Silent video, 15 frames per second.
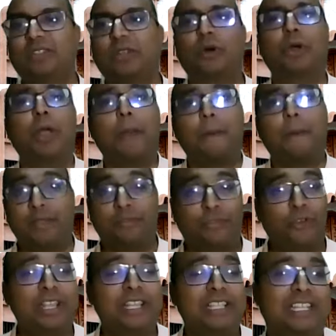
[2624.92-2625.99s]
So
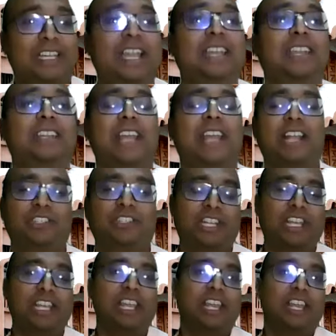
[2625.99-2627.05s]
before he surrendered,
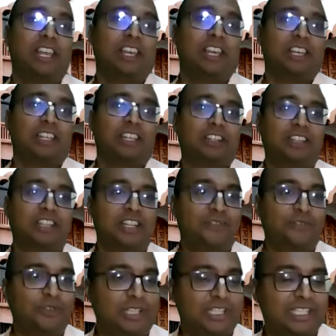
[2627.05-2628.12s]
actually, the
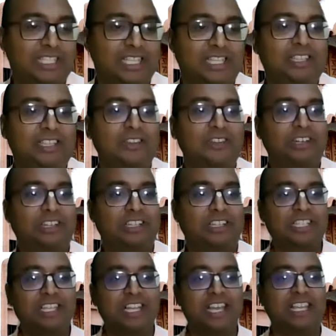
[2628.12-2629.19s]
devotees said, Lord
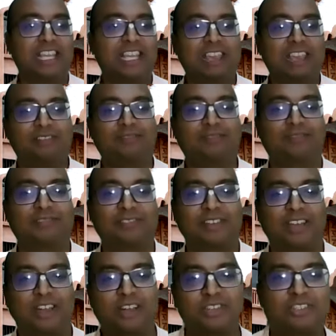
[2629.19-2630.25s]
Krishna gave
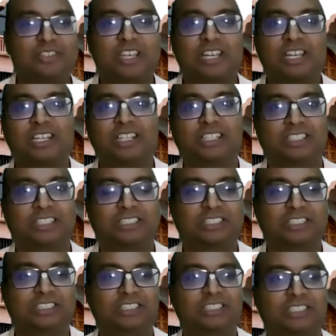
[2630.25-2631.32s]
Arjuna
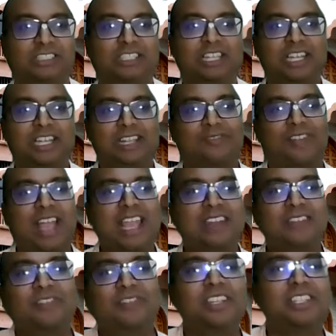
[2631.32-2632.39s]

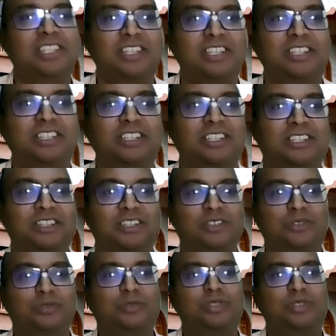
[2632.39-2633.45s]
divine vision
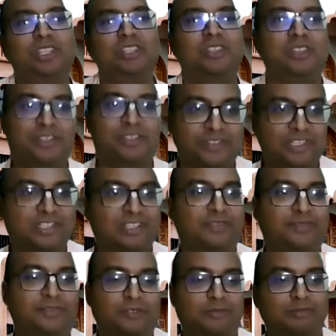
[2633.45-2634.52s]
to see the
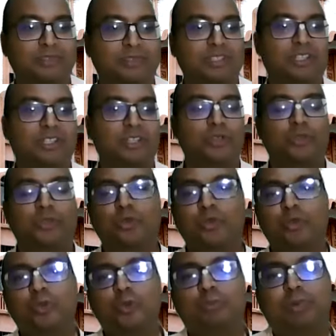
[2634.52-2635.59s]
universal form. So
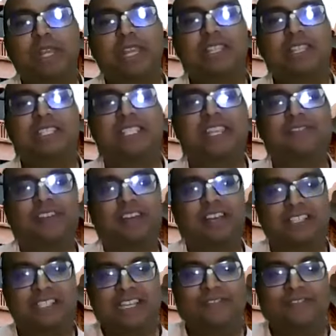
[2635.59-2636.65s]
you please give
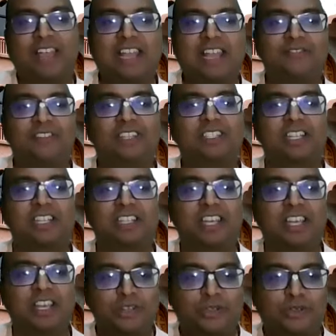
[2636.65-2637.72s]
us divine
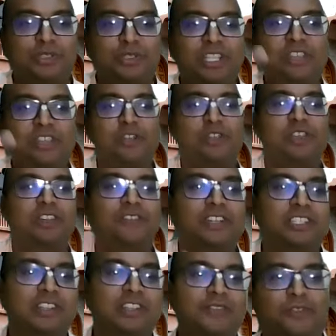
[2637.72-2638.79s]
vision to see your
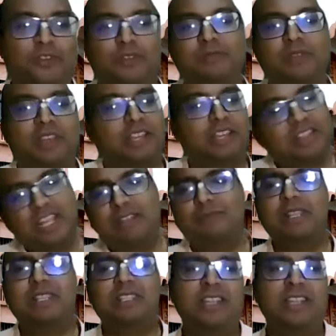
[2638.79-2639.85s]
universal form,
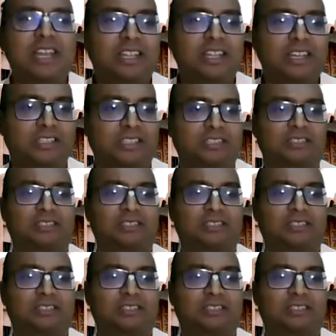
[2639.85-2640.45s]
then we'll surrender.